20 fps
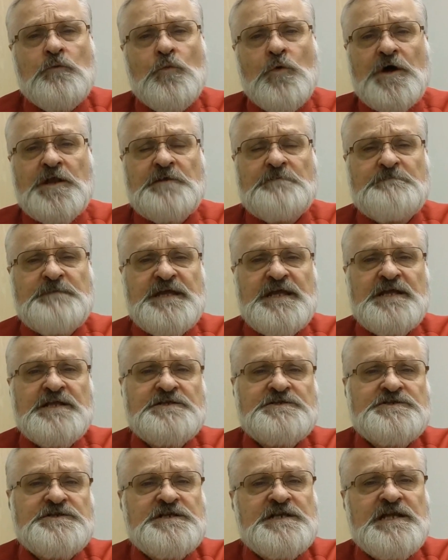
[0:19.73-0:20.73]
and what it
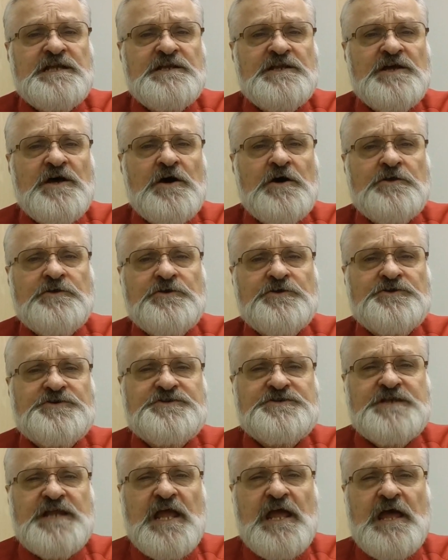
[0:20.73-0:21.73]
means. You need to
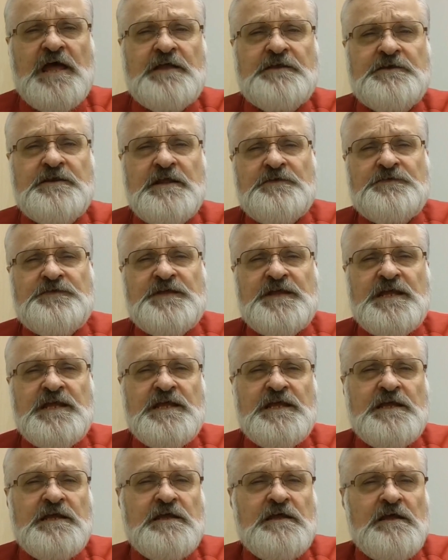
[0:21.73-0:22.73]
understand
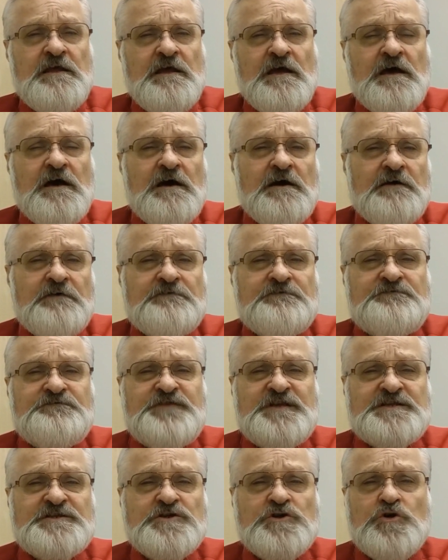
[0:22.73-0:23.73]
the uh,
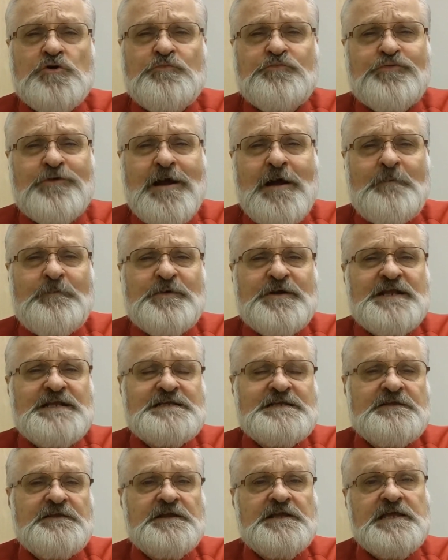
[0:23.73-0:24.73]
physical
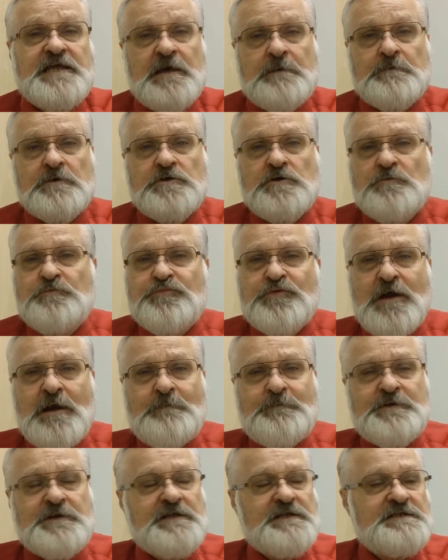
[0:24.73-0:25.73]
properties and the chemical
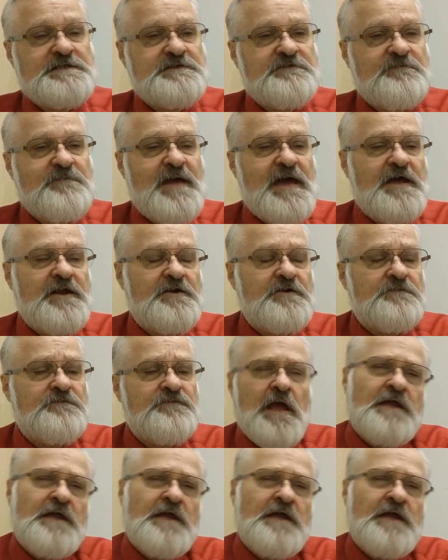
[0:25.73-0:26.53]
properties of matter.